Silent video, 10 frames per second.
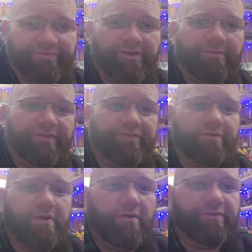I'm still messing
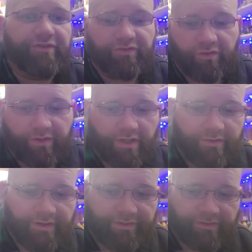around with the
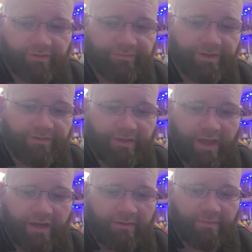studio and stuff like
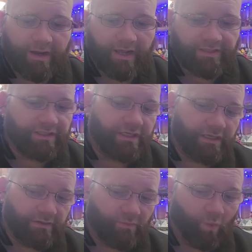that. I might
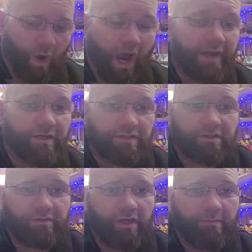actually widen the
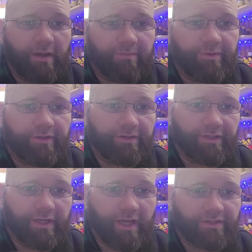studio. I might put it
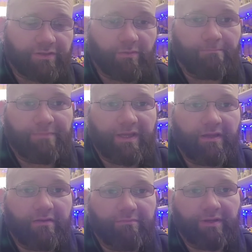on an actual
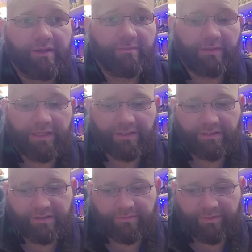bigger plate.
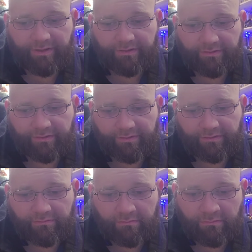Just depends on